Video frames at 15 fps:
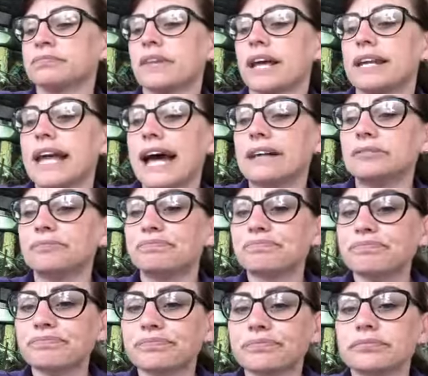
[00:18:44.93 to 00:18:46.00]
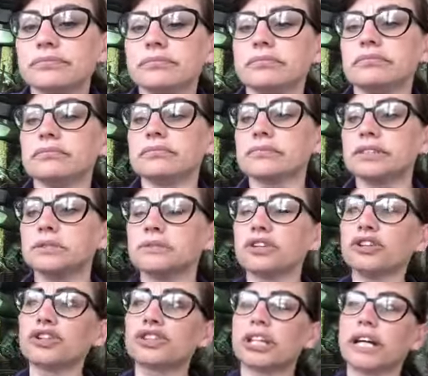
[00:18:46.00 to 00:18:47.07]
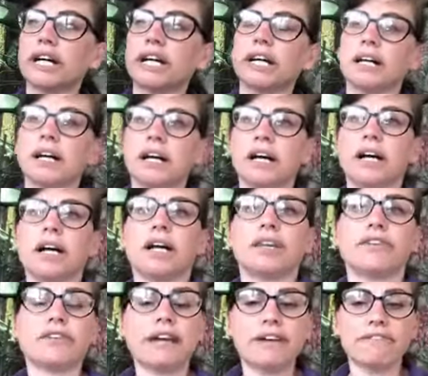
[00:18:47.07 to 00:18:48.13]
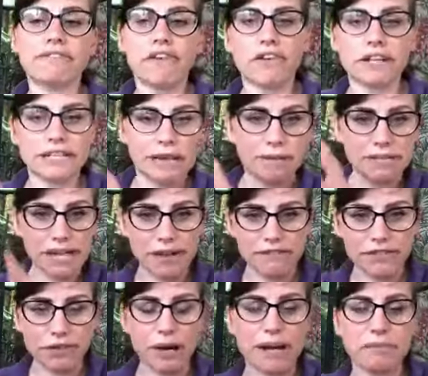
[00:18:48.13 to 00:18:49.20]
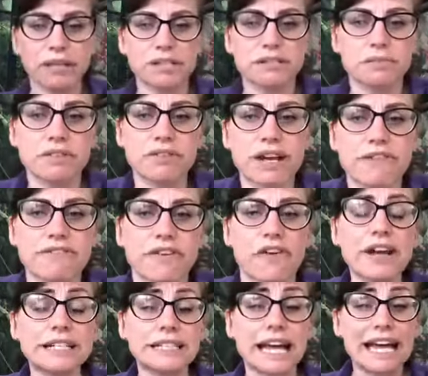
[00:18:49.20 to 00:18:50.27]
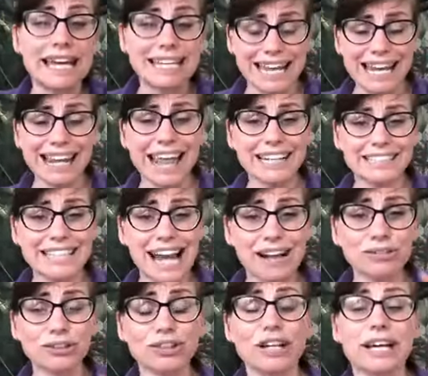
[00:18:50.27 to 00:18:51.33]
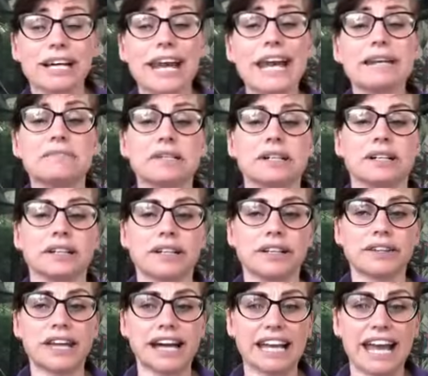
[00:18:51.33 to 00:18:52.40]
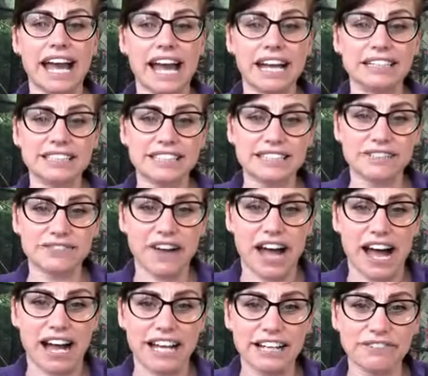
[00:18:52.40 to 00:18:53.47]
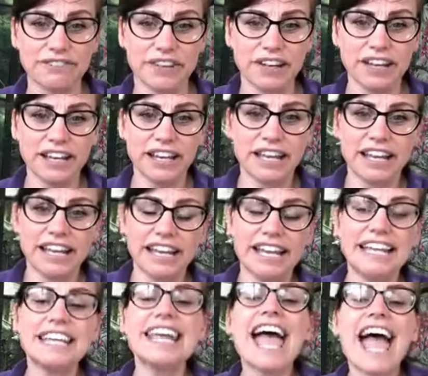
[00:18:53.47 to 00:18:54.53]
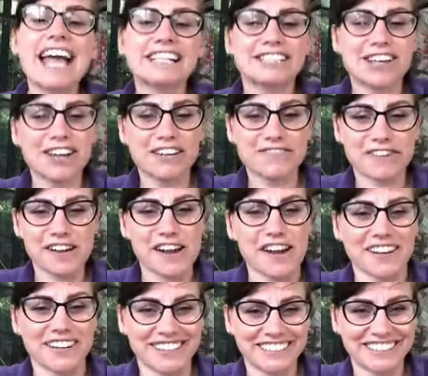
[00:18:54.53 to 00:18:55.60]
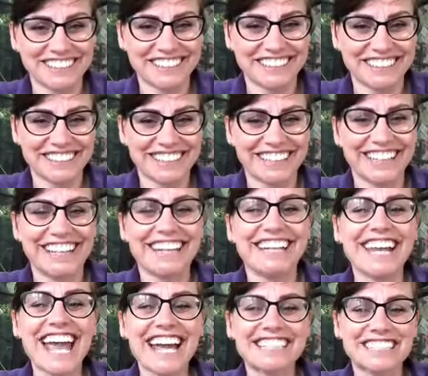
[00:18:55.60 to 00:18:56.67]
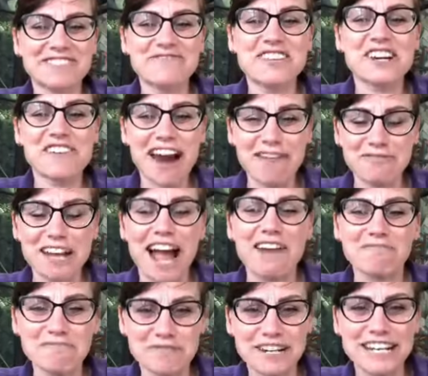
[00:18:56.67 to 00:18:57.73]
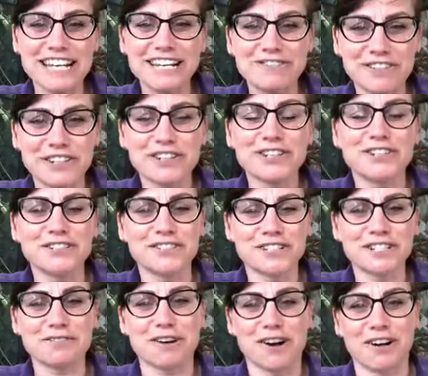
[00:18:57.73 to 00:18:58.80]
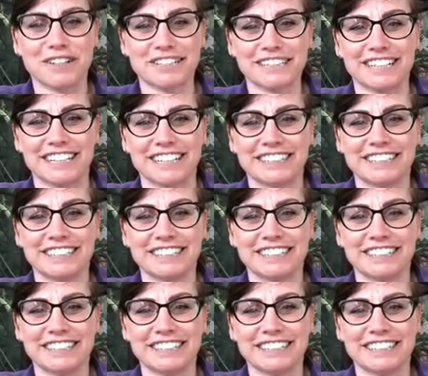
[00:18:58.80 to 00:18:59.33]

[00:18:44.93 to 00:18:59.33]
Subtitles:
Now, we looked at the rainforest habitat, a few animals from the rainforest. Let's now look at an animal that can't survive. Yes, Oliver. Yes, a crab can breathe underwater.